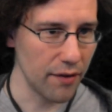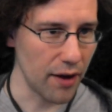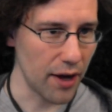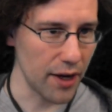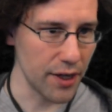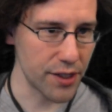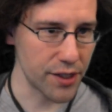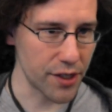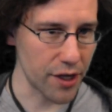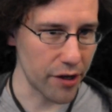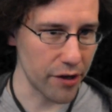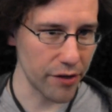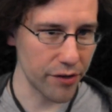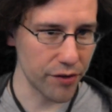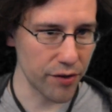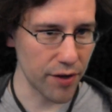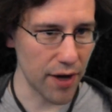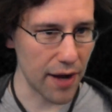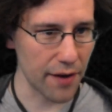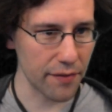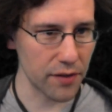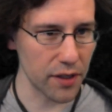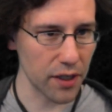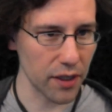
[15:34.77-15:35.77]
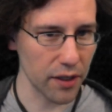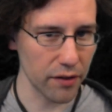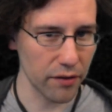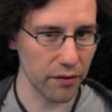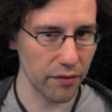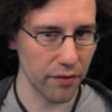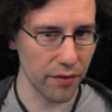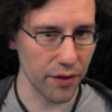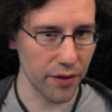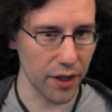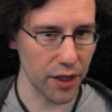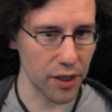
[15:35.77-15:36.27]
I started
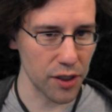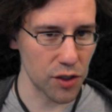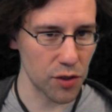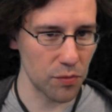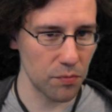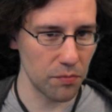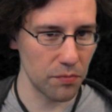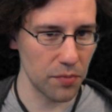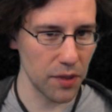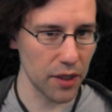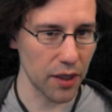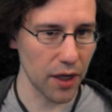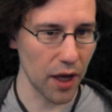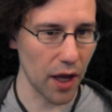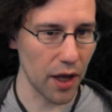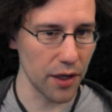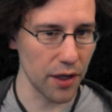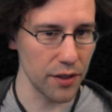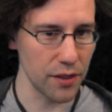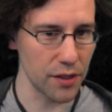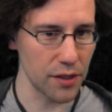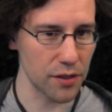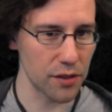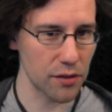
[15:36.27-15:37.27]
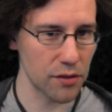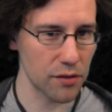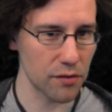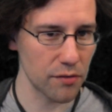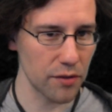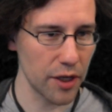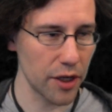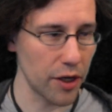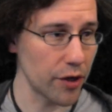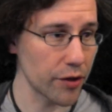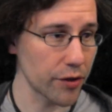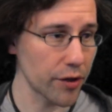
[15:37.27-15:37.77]
drafting this because
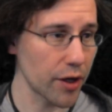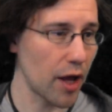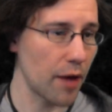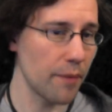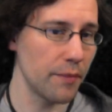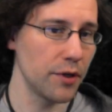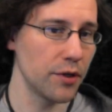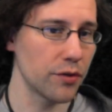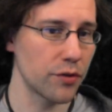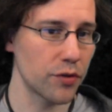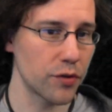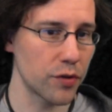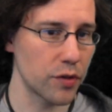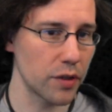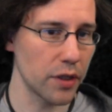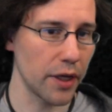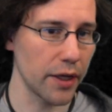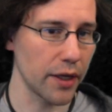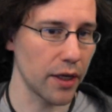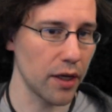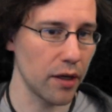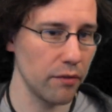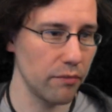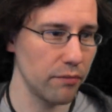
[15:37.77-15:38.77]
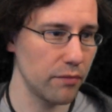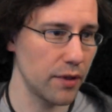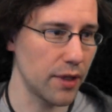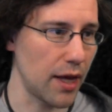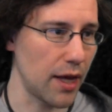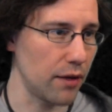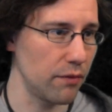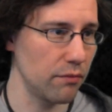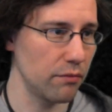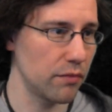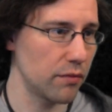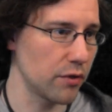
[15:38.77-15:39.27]
an uncommon like
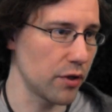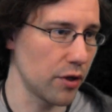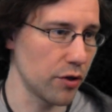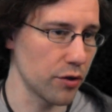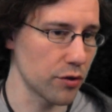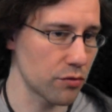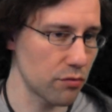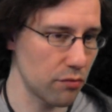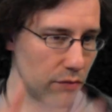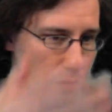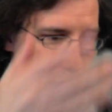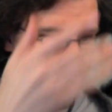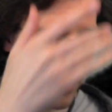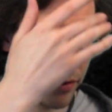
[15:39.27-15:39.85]
that, those,